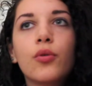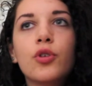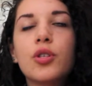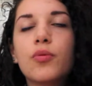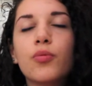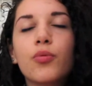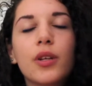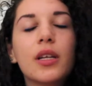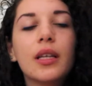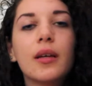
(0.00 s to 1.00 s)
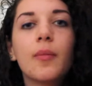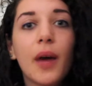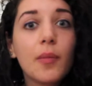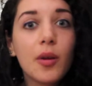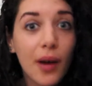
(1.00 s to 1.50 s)
just really
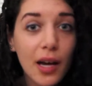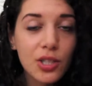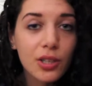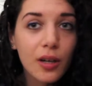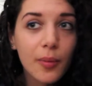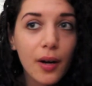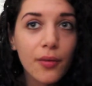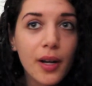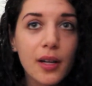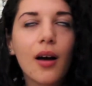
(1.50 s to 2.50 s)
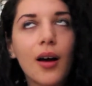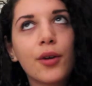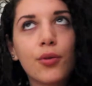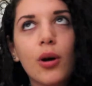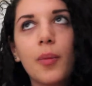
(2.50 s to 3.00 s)
made me passionate about reading.
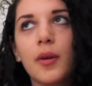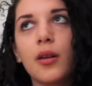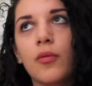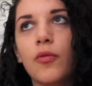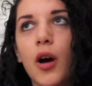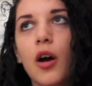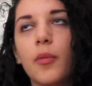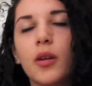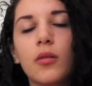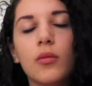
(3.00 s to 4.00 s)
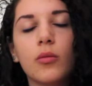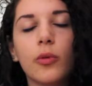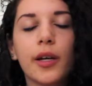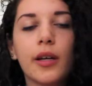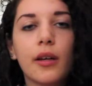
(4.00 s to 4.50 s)
I grew up in an environment
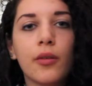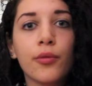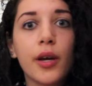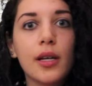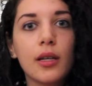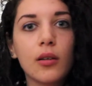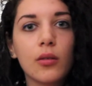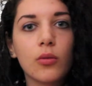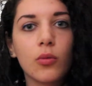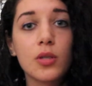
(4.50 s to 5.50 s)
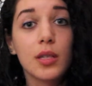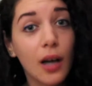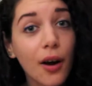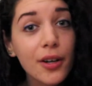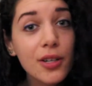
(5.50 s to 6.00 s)
where reading was
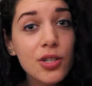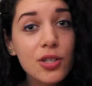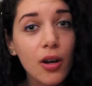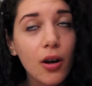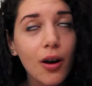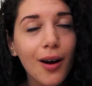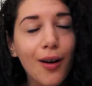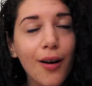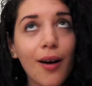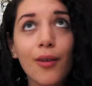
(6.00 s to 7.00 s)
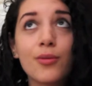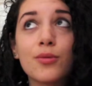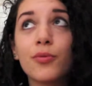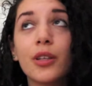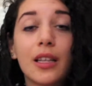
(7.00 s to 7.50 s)
encouraged, so I
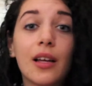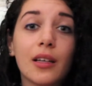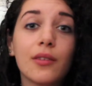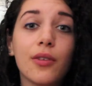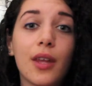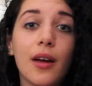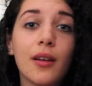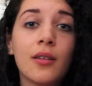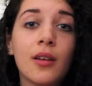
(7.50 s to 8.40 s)
was really lucky for that,